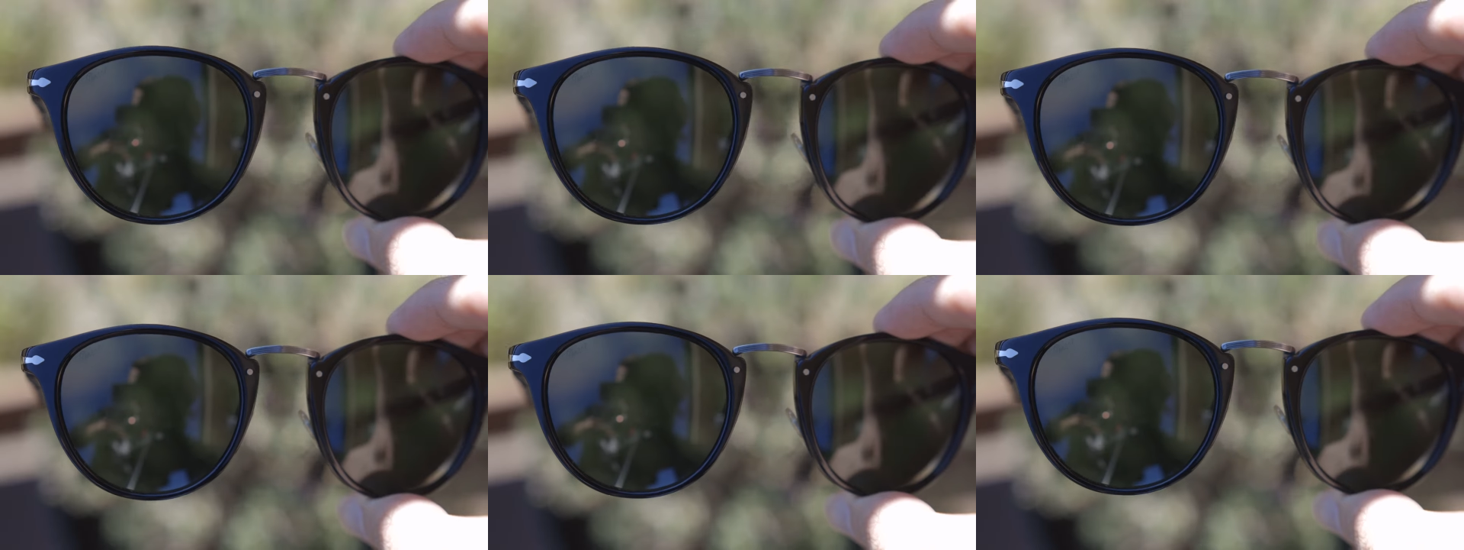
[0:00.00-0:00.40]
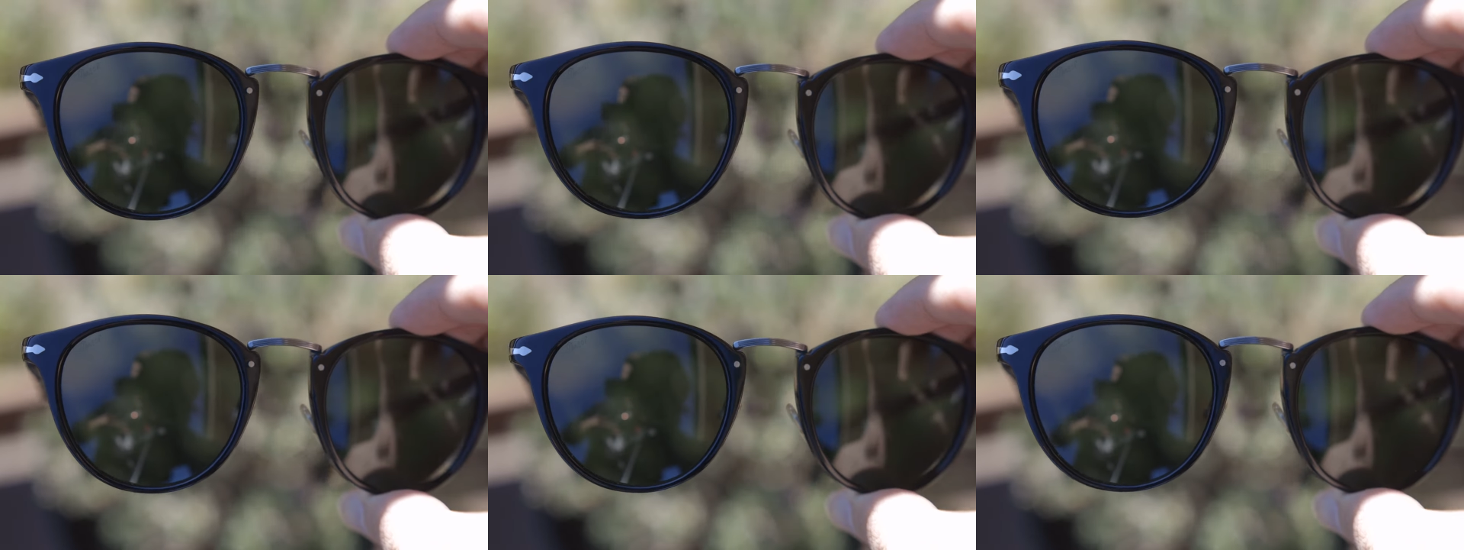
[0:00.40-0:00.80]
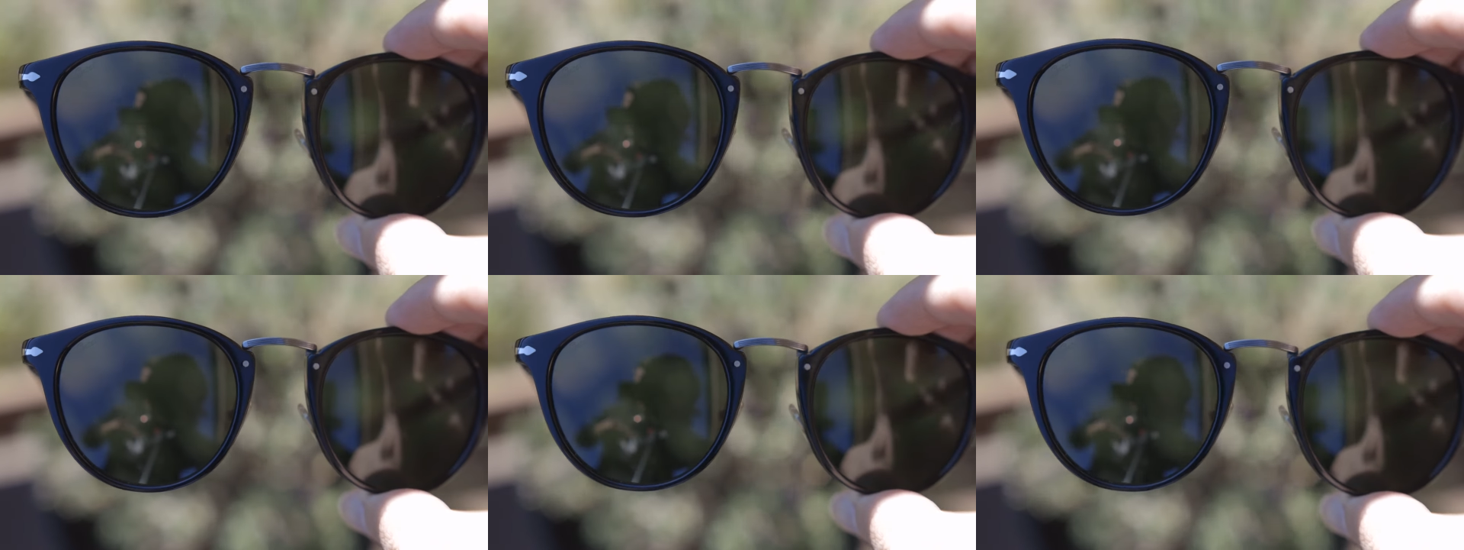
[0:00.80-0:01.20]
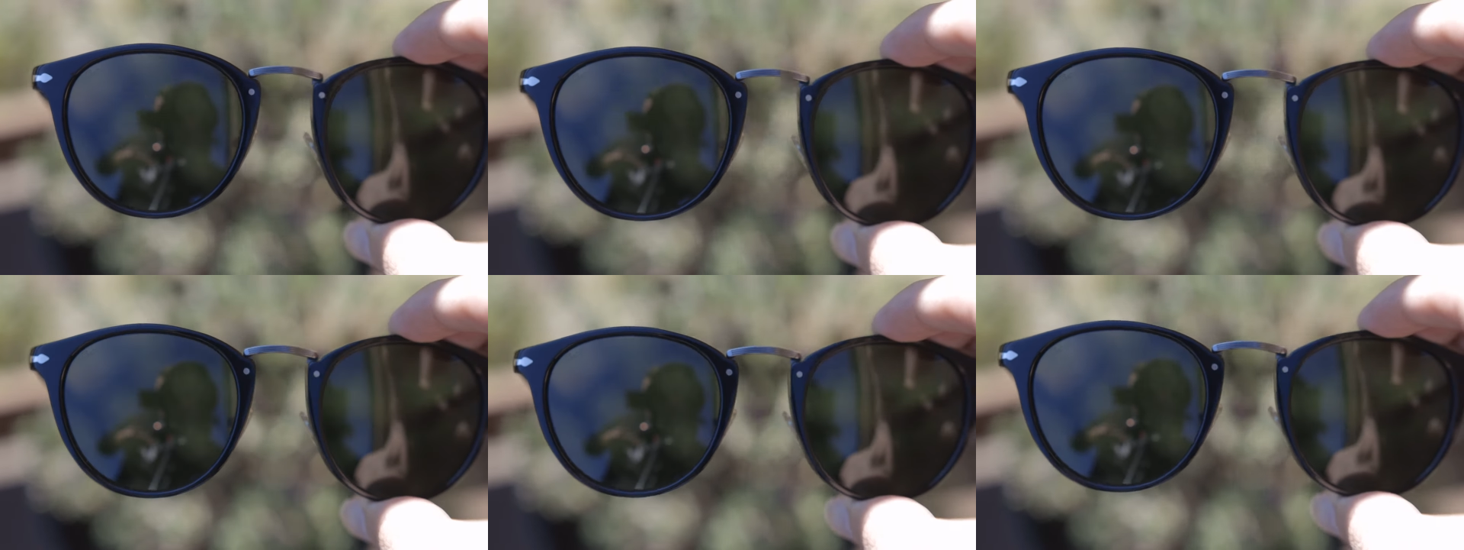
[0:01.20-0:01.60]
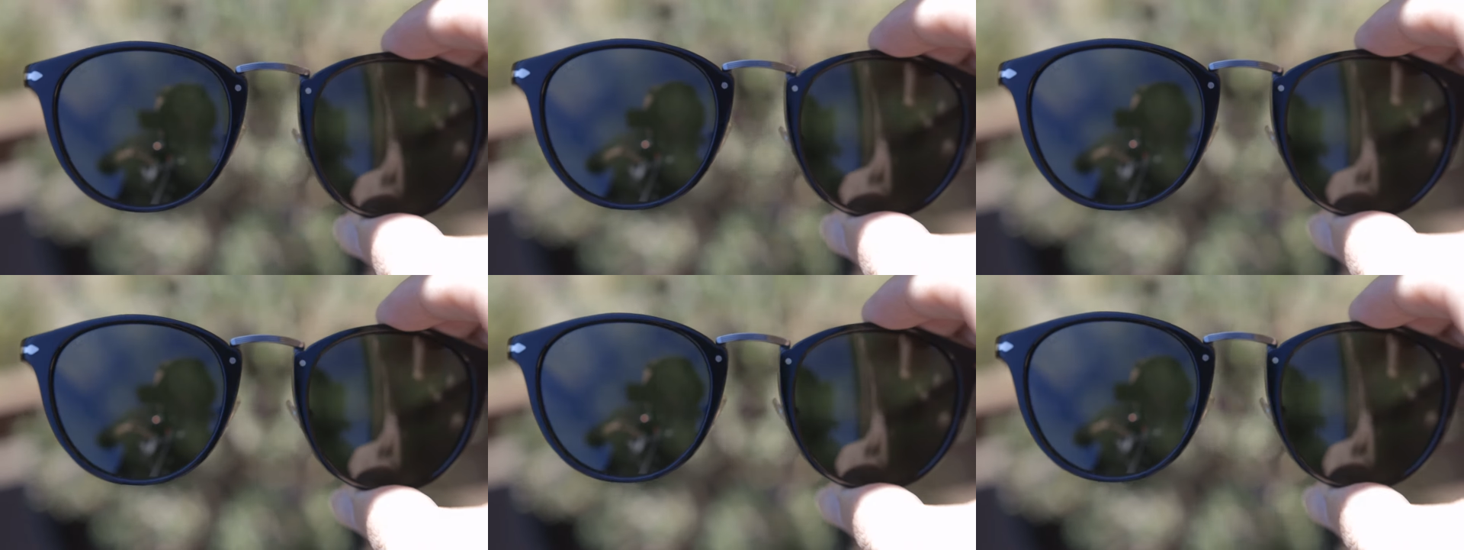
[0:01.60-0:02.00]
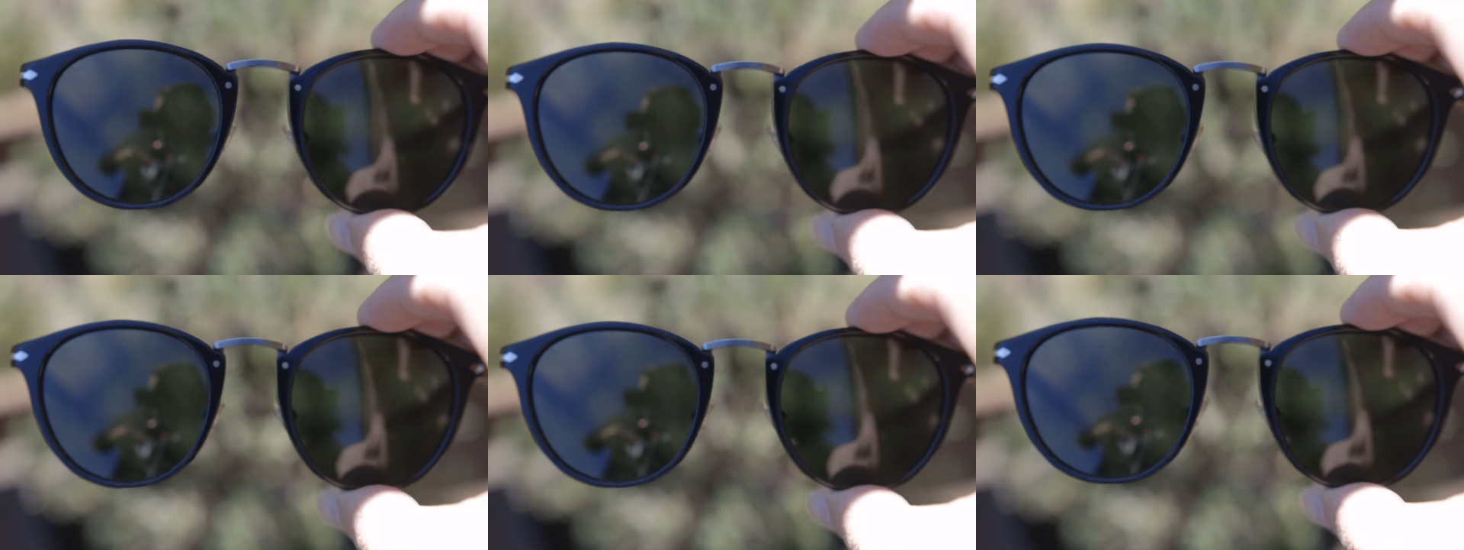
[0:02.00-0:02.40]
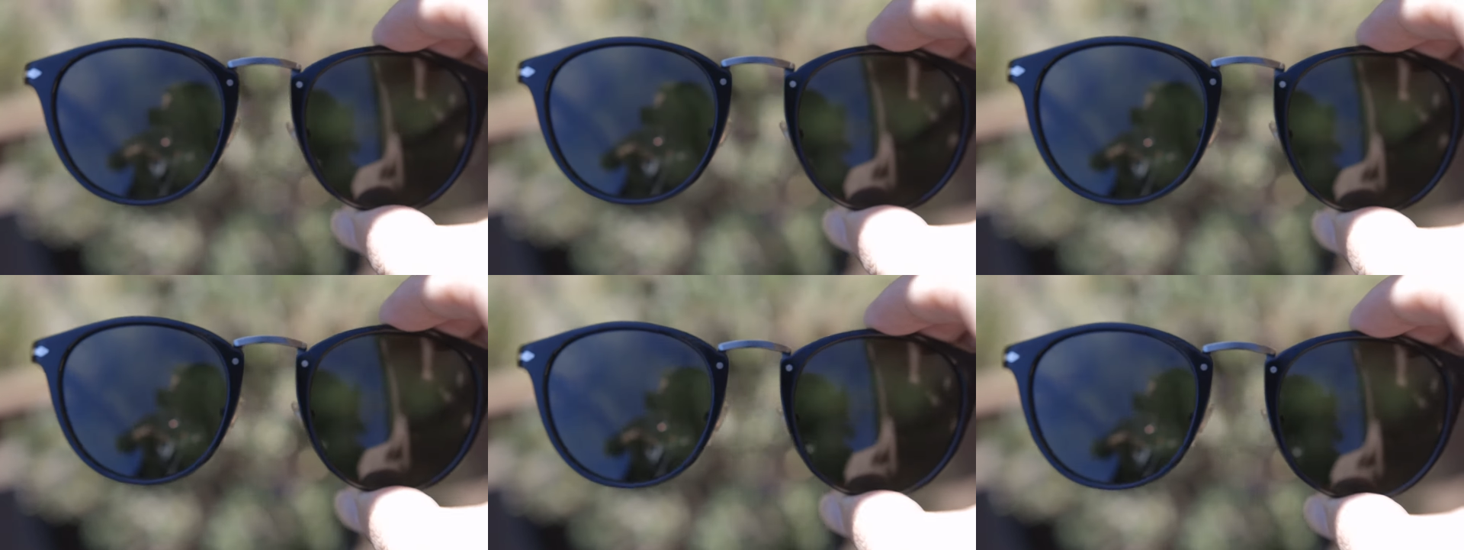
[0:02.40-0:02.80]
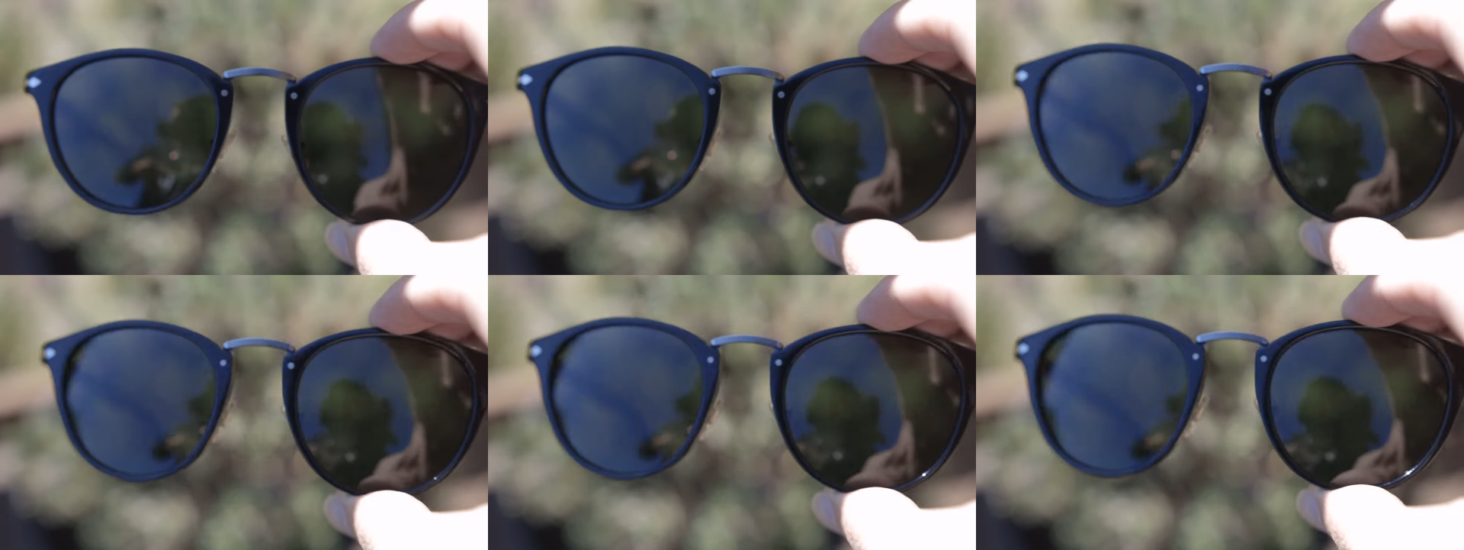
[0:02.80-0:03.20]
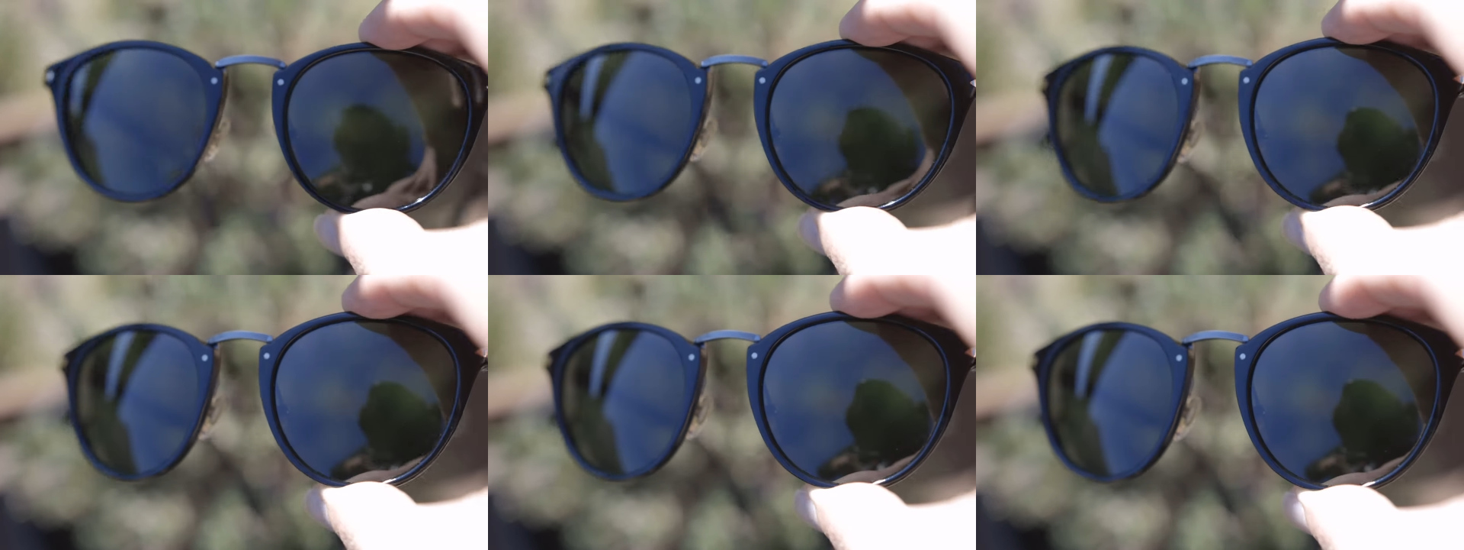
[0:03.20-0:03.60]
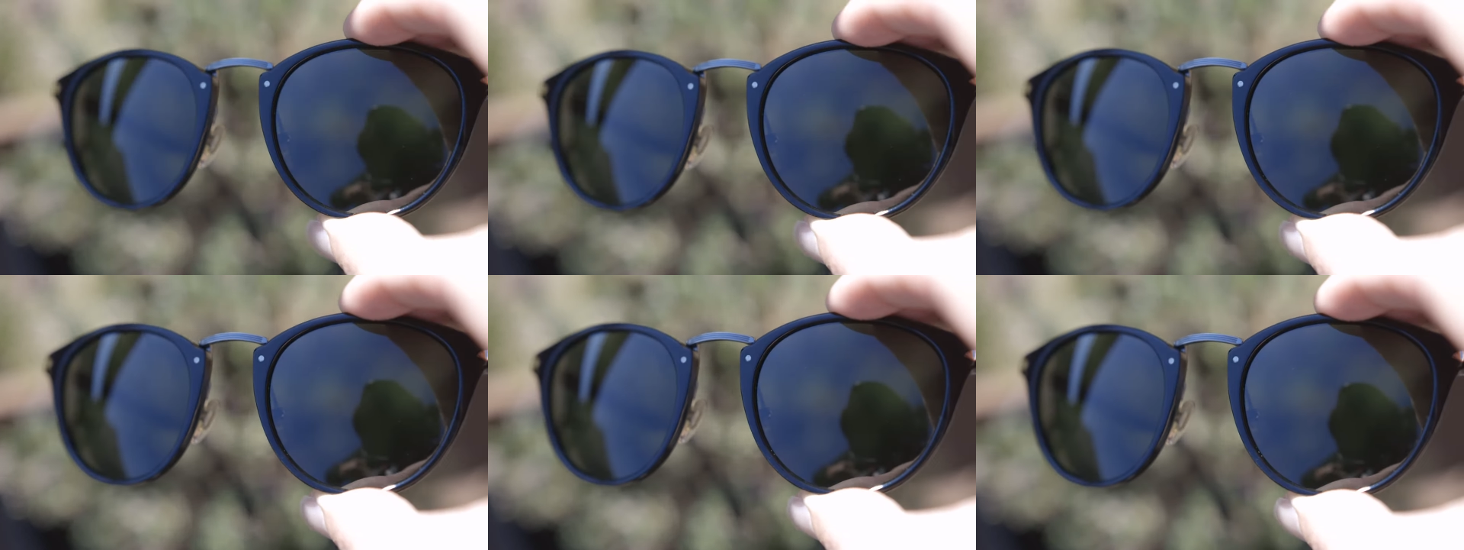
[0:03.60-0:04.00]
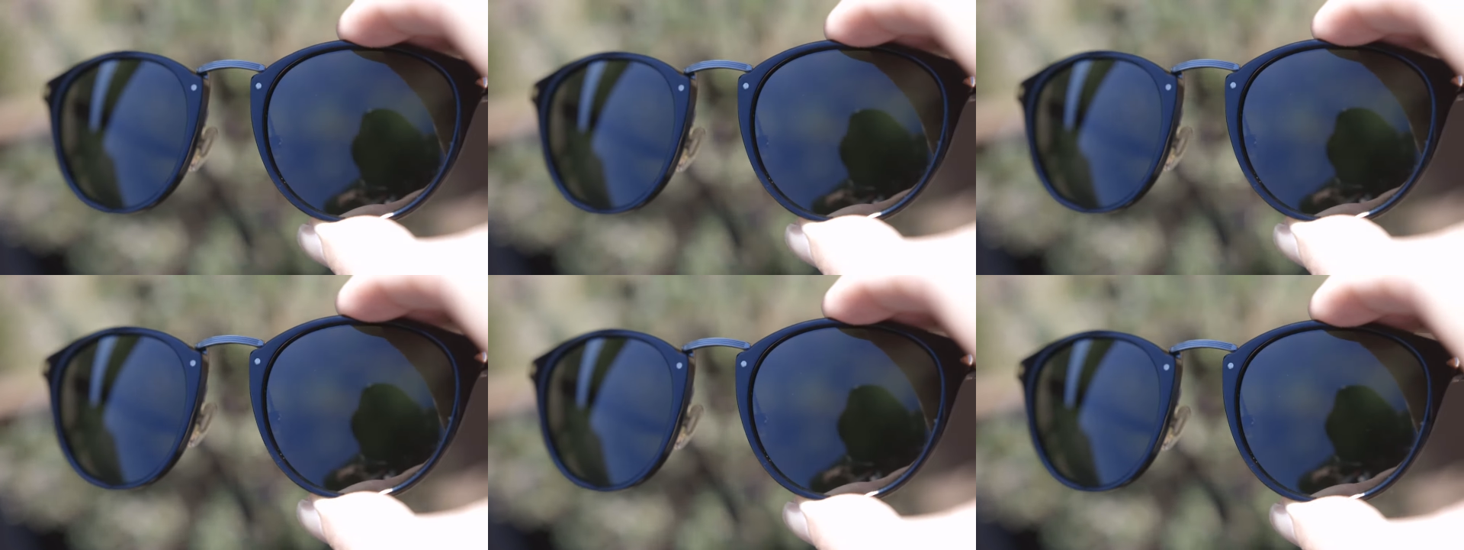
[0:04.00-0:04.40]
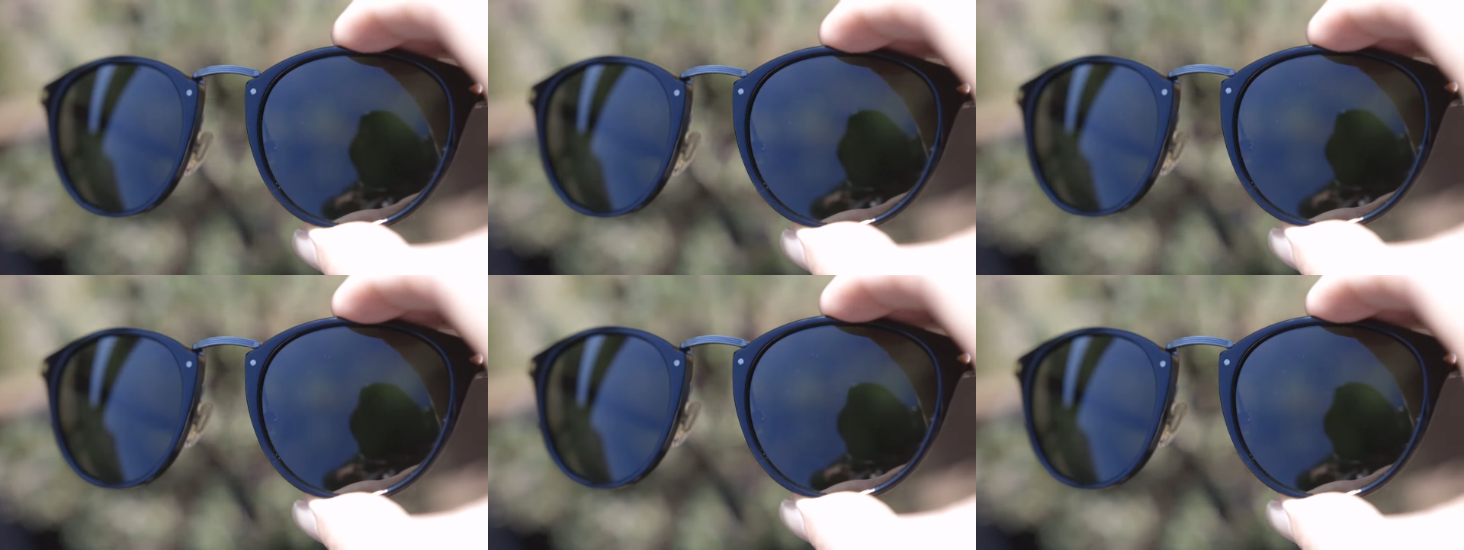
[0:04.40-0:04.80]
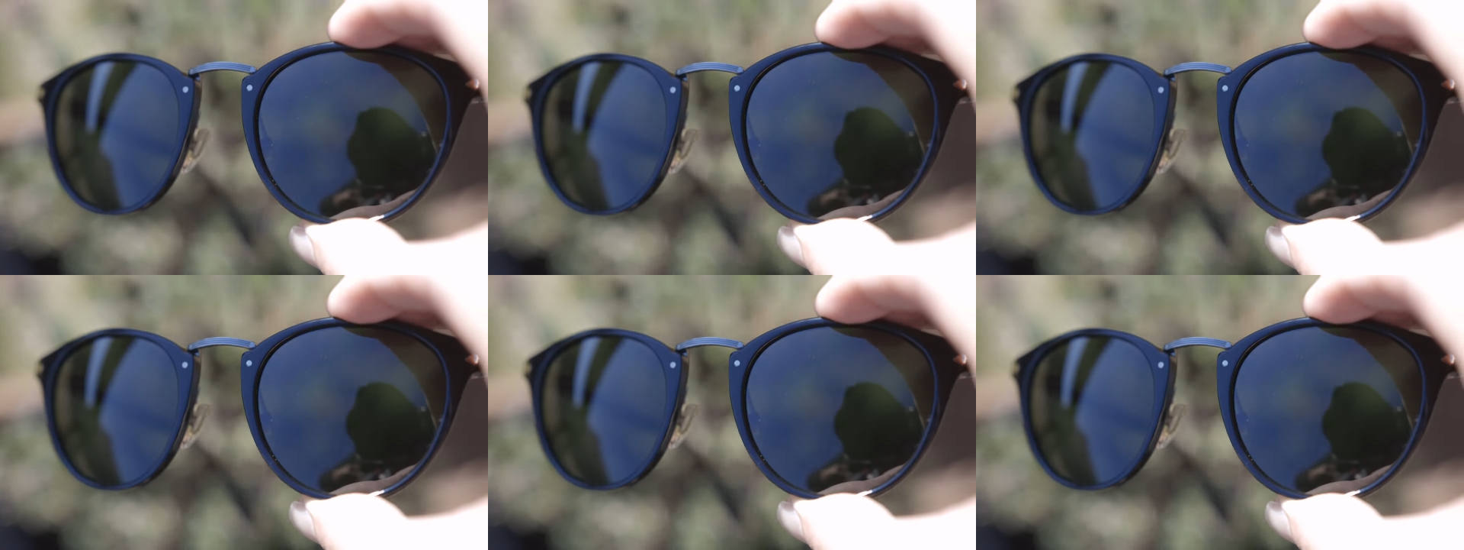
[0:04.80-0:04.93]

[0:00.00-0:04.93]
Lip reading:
[unreadable: no face in view]